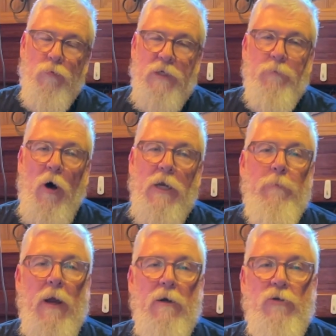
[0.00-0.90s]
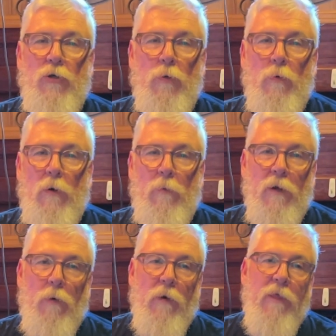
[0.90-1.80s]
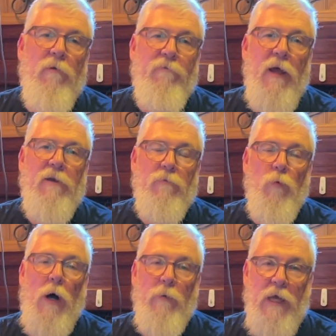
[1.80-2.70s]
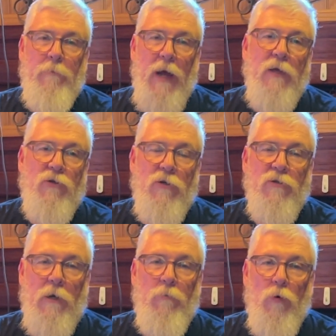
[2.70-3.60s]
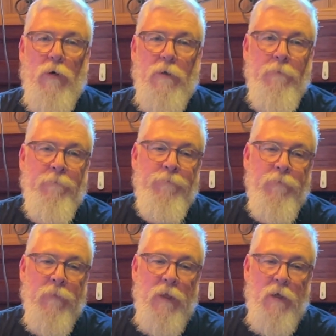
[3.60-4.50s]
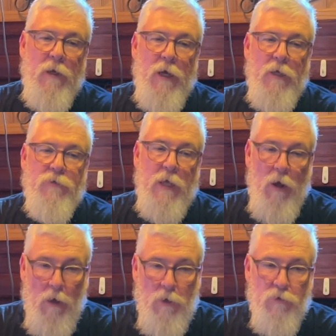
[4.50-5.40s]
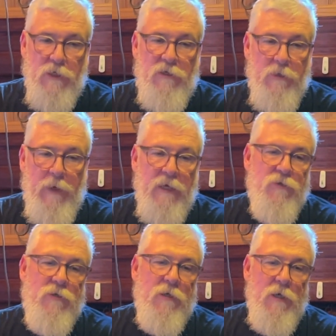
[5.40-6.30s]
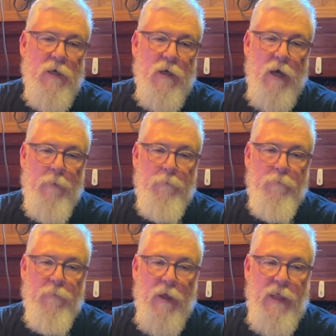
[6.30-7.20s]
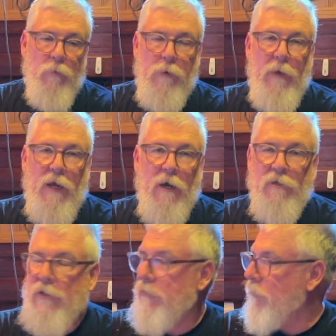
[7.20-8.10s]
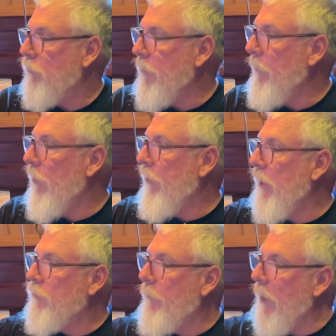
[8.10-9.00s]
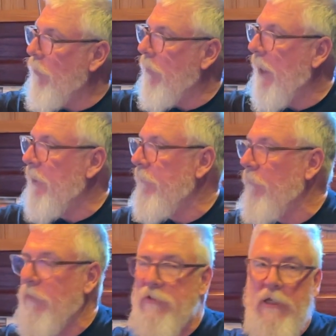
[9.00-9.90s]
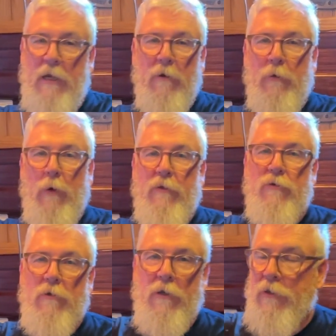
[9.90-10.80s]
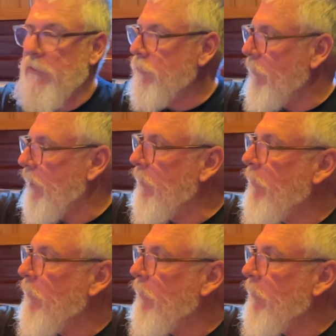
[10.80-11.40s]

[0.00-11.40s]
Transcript: respond better to a weather event while we had passengers on board. So that all goes into the mix, and then we make our decision. So some of the things we might look at, you can see here on the screen.